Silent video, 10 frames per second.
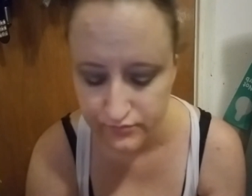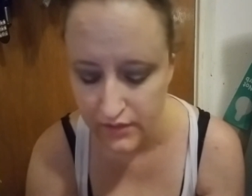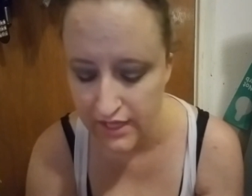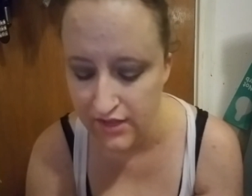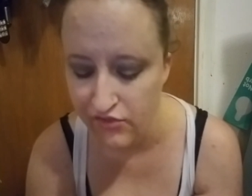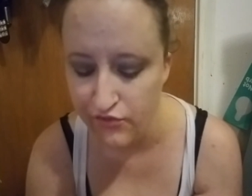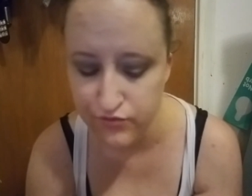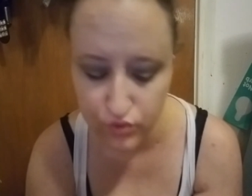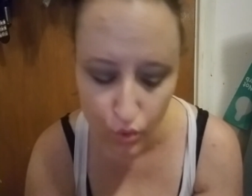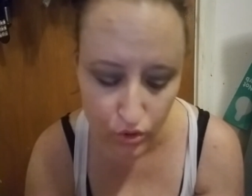It's
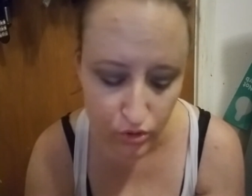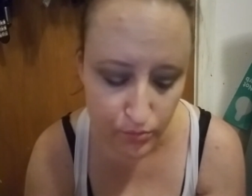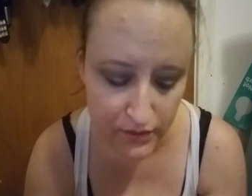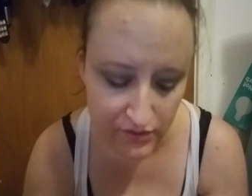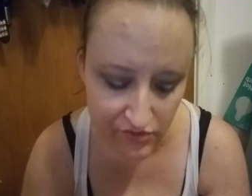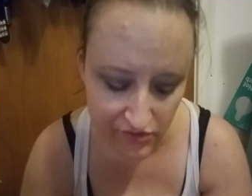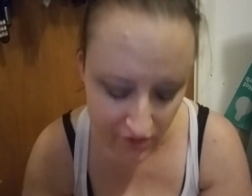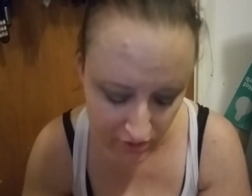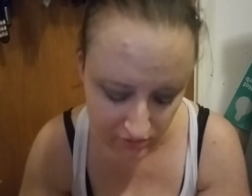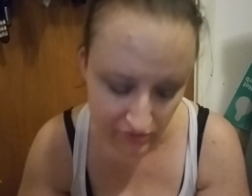floral, but it's
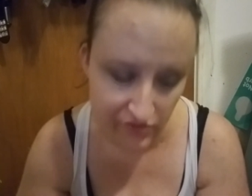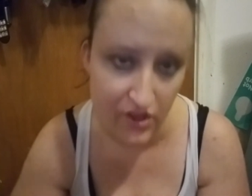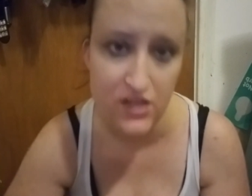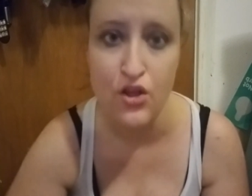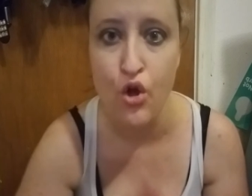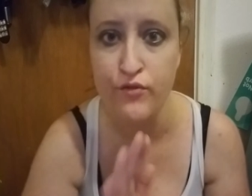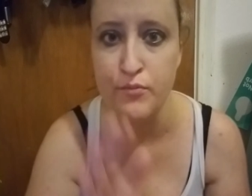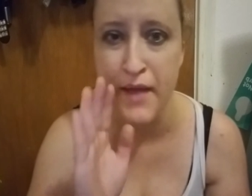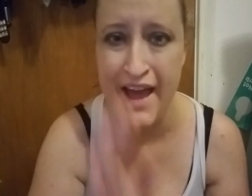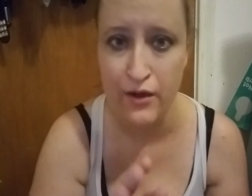subtle. It's not an
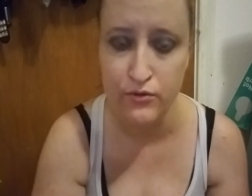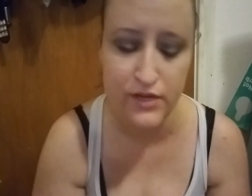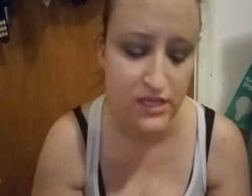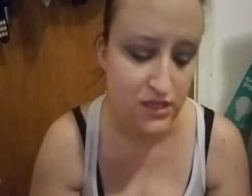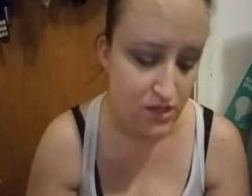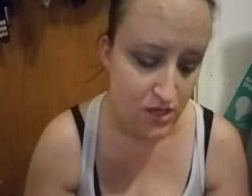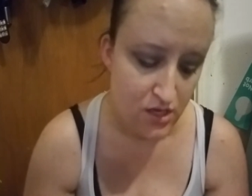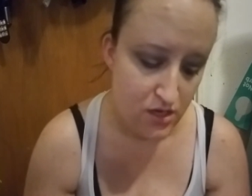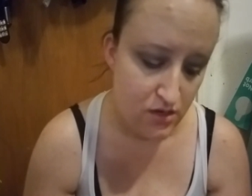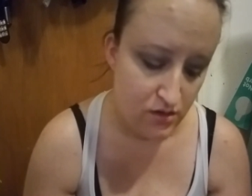overpowering
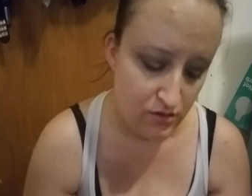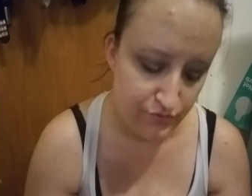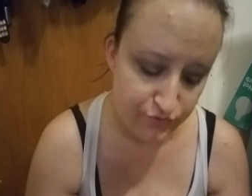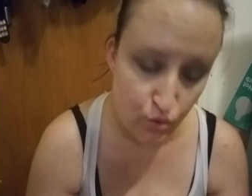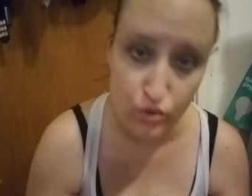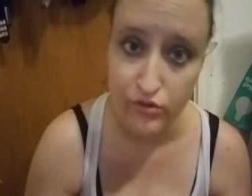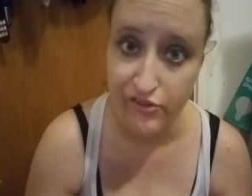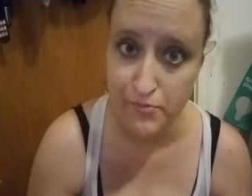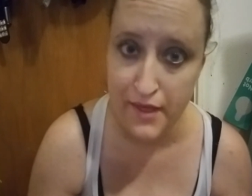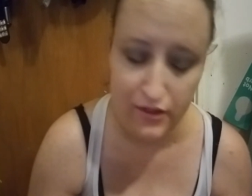floral
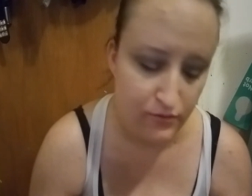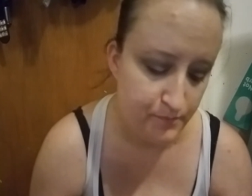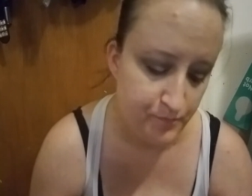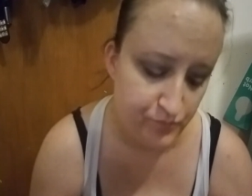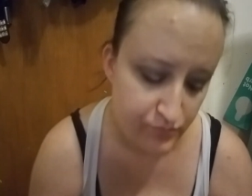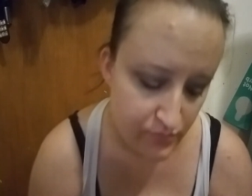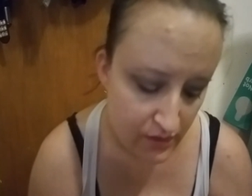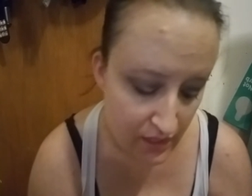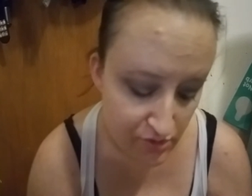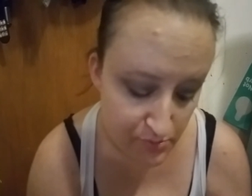smell.
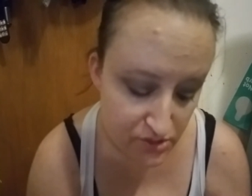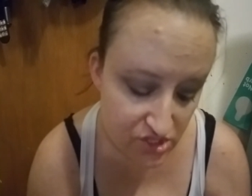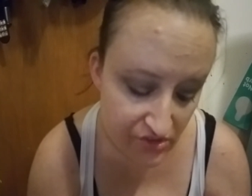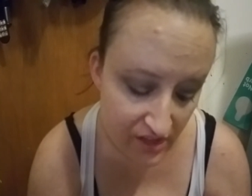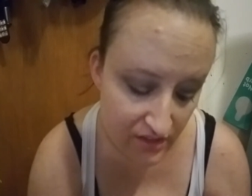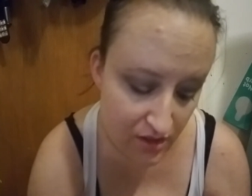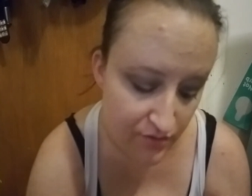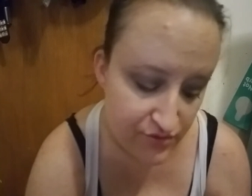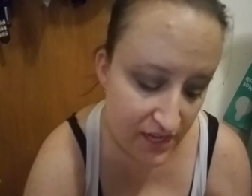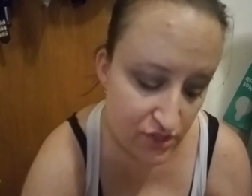Like, as much as I
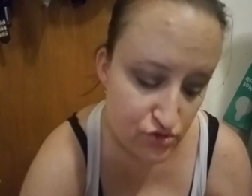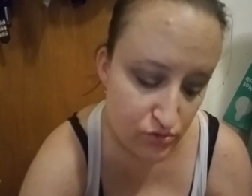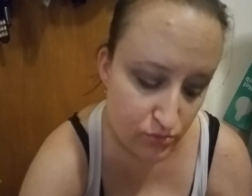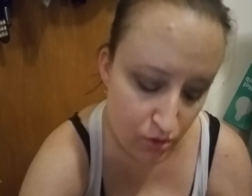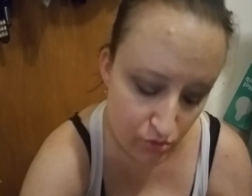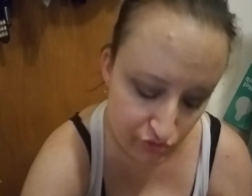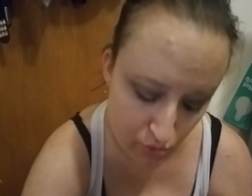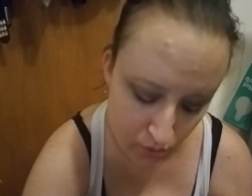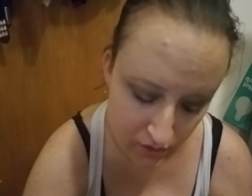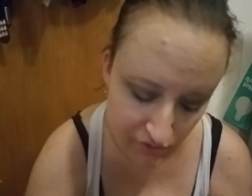love natural rose
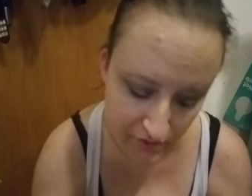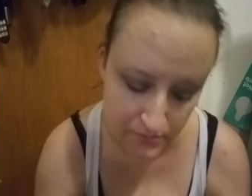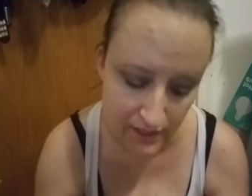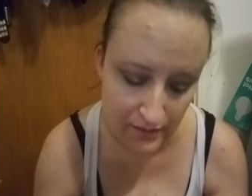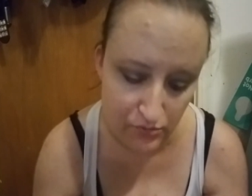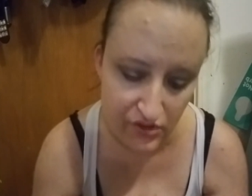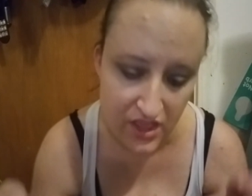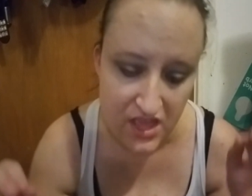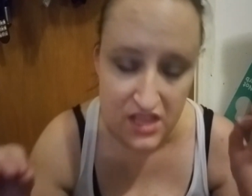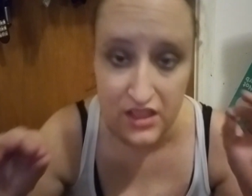oil, sometimes
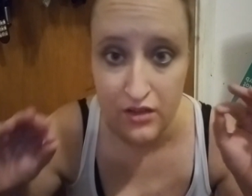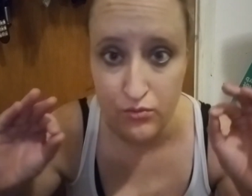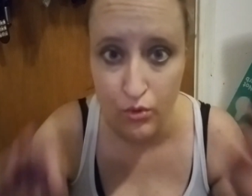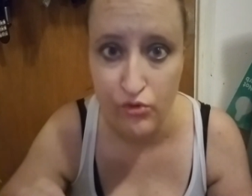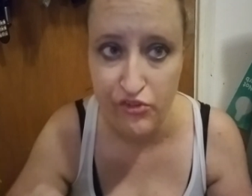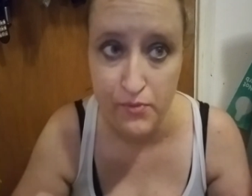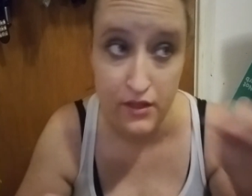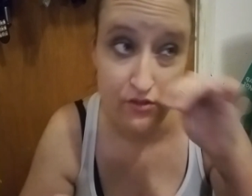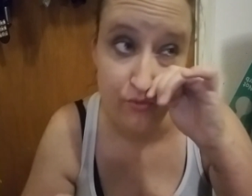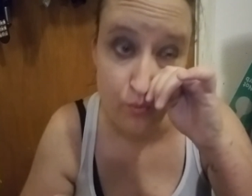that rose smell
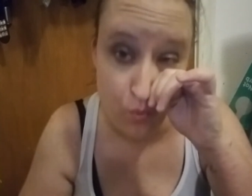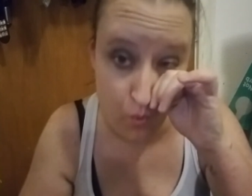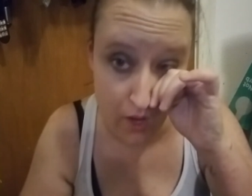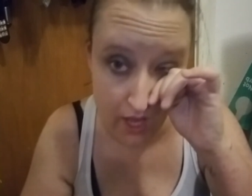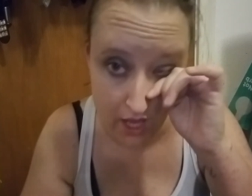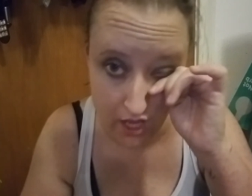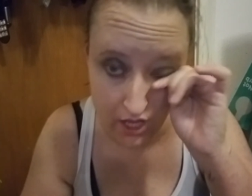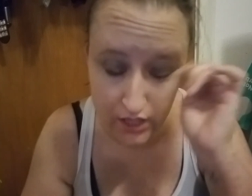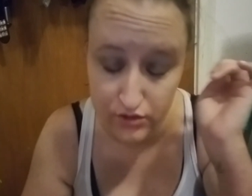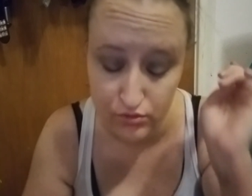is
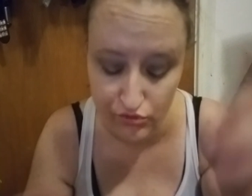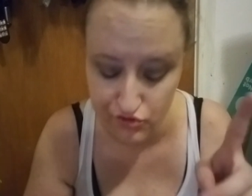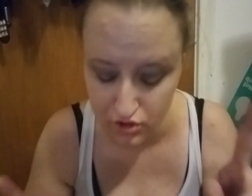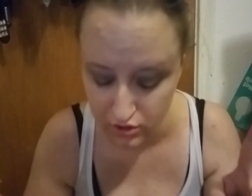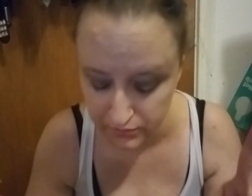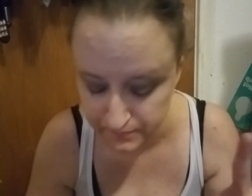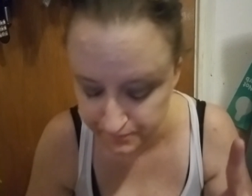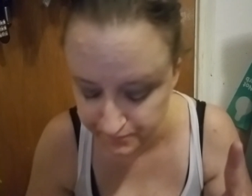way too strong.